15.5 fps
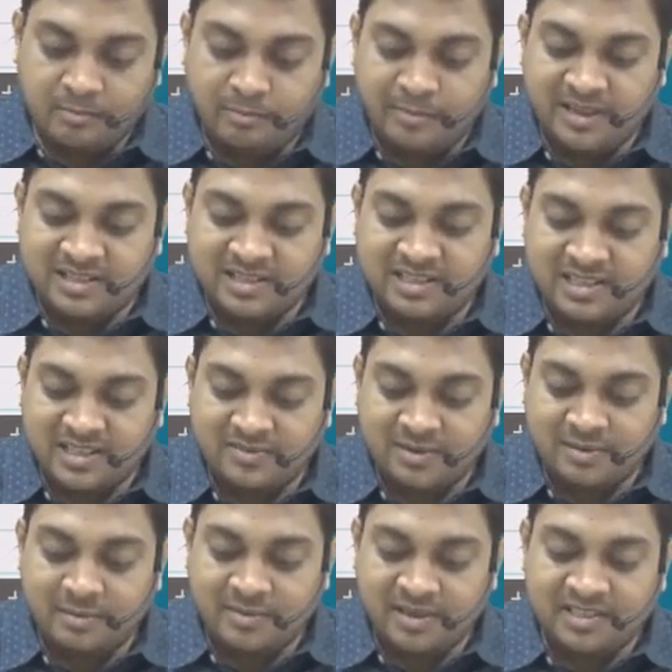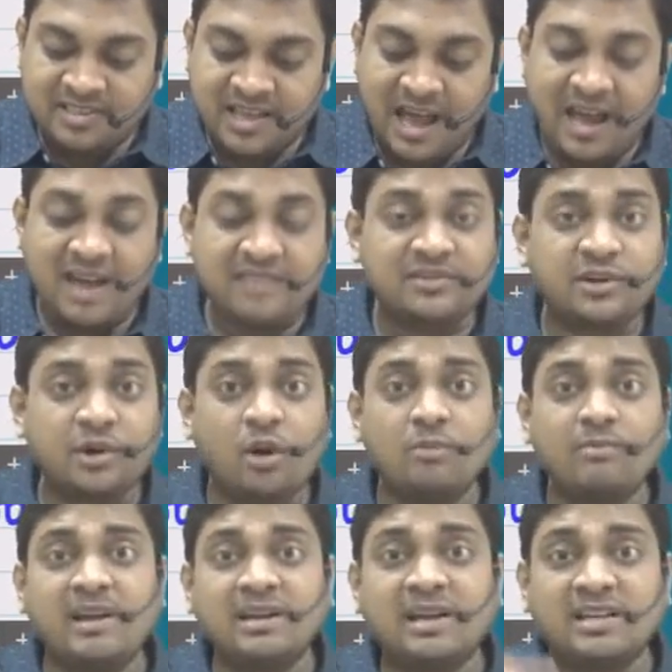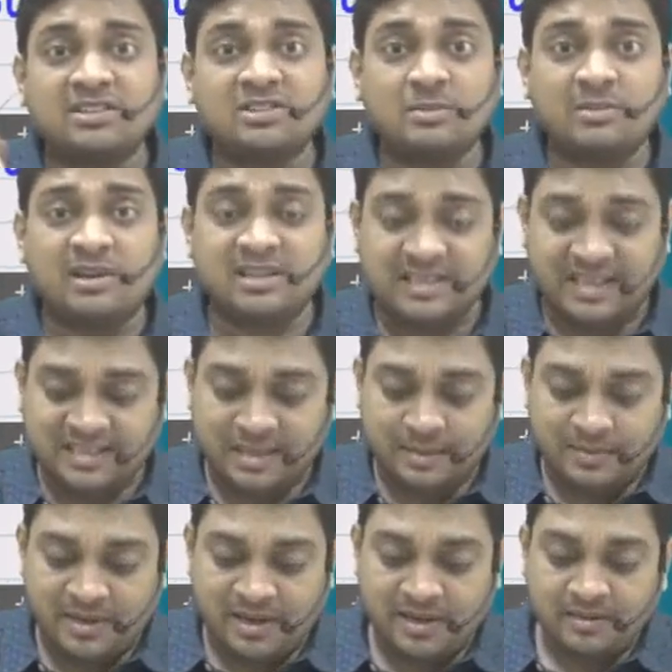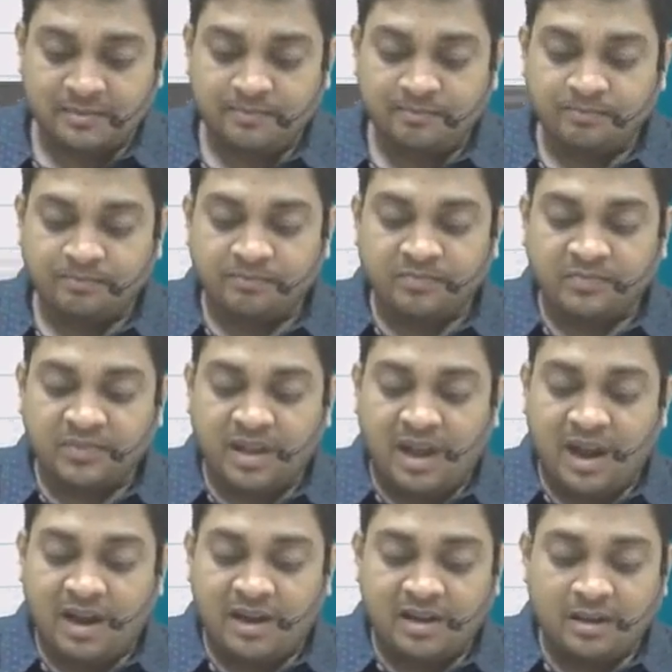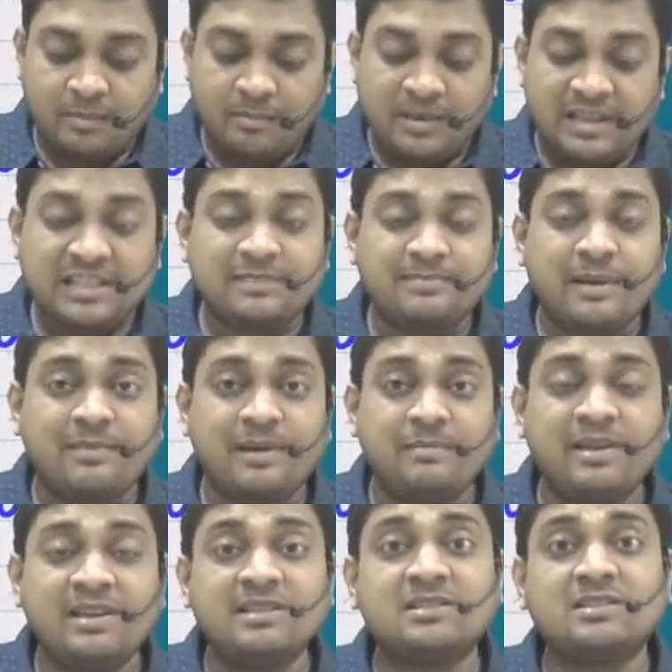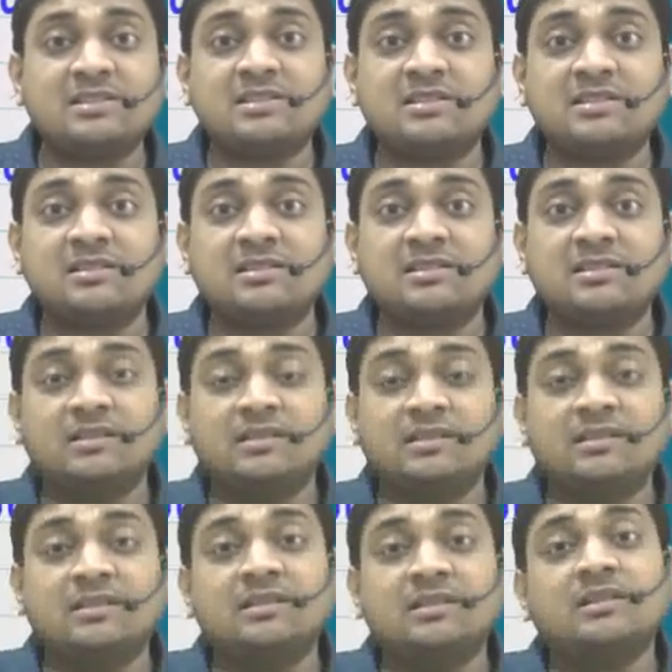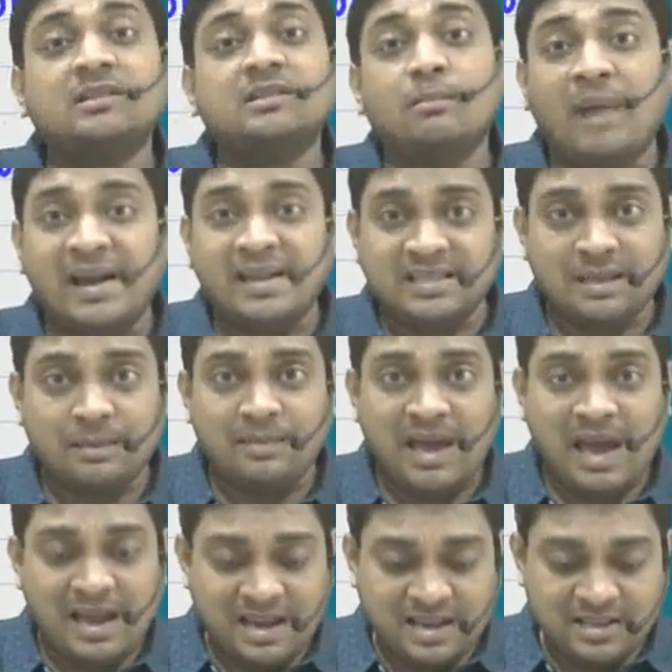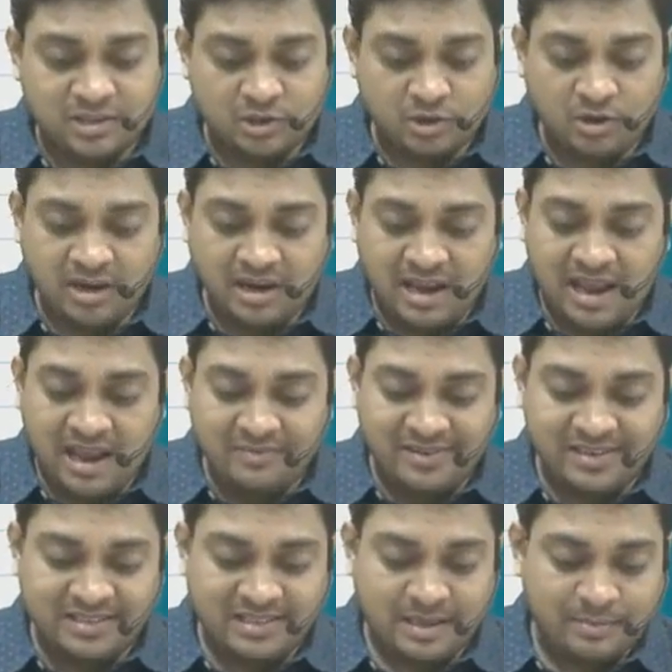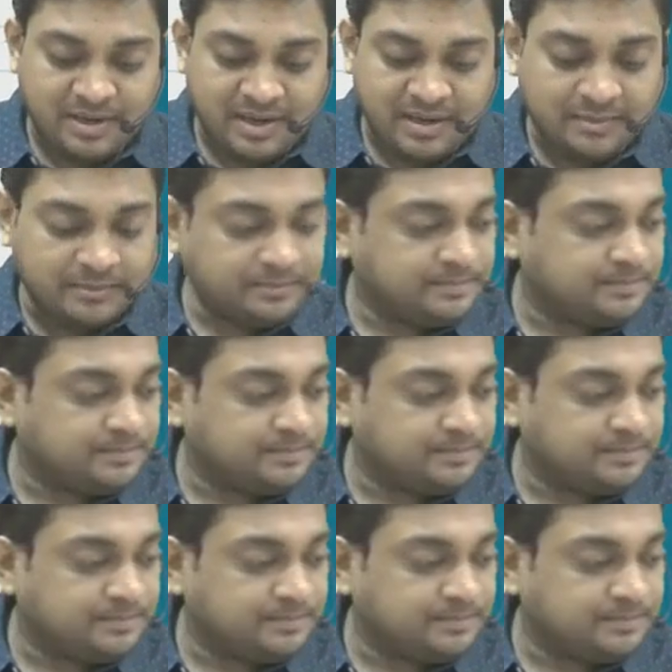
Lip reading: Bills receivable means I have drawn, my customer has accepted, and bills payable means my supplier has drawn and I have accepted.